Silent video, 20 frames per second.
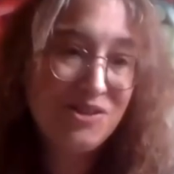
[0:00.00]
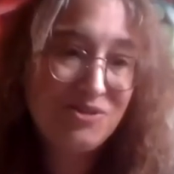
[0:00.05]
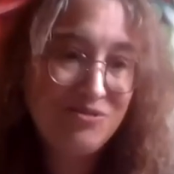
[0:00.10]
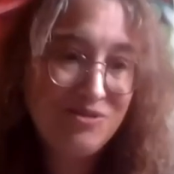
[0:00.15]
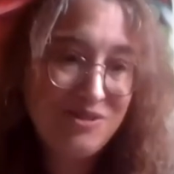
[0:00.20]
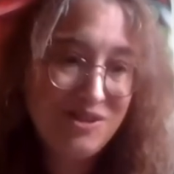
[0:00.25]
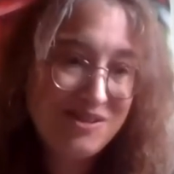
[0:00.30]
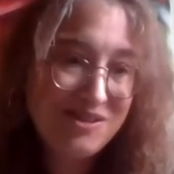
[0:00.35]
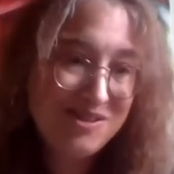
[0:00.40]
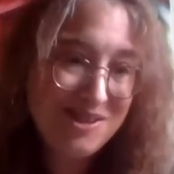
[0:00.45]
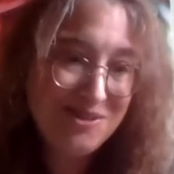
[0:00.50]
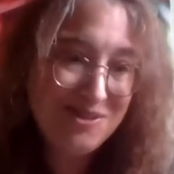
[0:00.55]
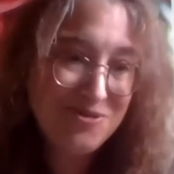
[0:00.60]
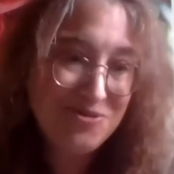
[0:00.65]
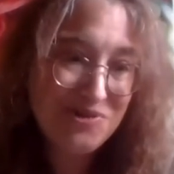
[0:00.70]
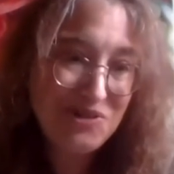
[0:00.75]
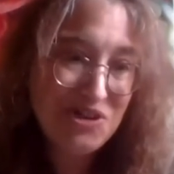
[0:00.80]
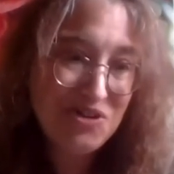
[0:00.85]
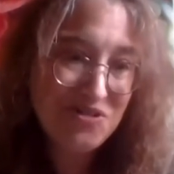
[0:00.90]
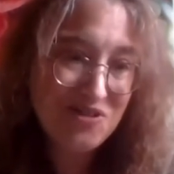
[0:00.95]
autistic or
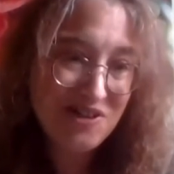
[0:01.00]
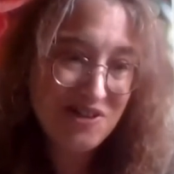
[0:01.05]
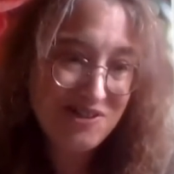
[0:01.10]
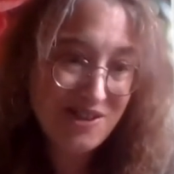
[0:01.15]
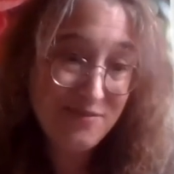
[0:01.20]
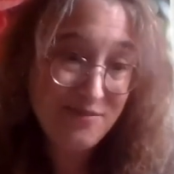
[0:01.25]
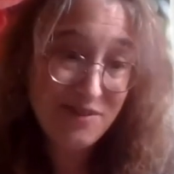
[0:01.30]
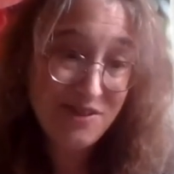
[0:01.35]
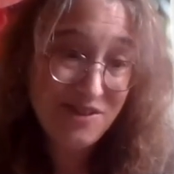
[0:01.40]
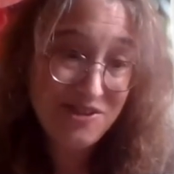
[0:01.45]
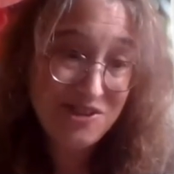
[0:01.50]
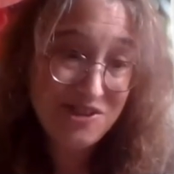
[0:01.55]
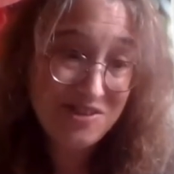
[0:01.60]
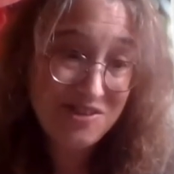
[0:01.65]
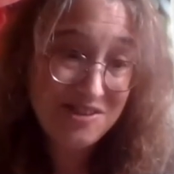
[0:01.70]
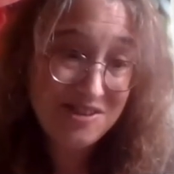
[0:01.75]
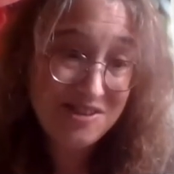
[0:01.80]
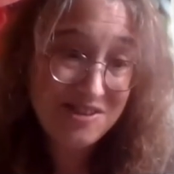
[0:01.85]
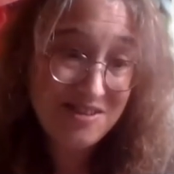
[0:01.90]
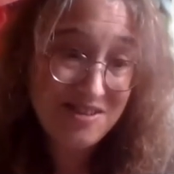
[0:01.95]

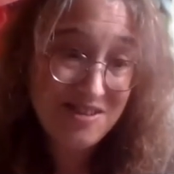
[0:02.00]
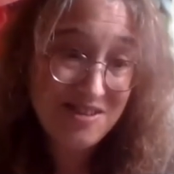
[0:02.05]
neurodivergent.